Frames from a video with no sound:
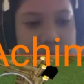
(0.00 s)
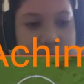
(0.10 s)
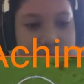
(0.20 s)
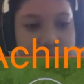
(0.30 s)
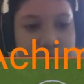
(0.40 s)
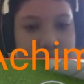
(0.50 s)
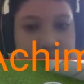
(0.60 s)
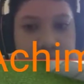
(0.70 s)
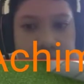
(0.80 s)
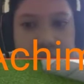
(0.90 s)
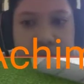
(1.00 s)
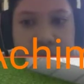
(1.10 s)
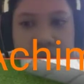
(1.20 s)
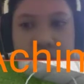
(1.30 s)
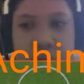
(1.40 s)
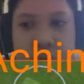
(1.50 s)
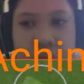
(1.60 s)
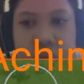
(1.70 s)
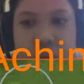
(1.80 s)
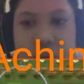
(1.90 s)
We only just need one
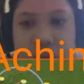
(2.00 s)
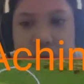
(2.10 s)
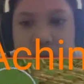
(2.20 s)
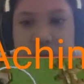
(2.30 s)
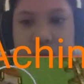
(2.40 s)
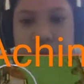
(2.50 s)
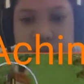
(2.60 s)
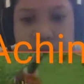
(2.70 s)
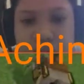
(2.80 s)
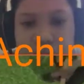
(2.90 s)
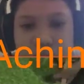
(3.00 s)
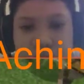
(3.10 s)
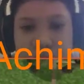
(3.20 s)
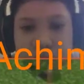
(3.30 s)
because in our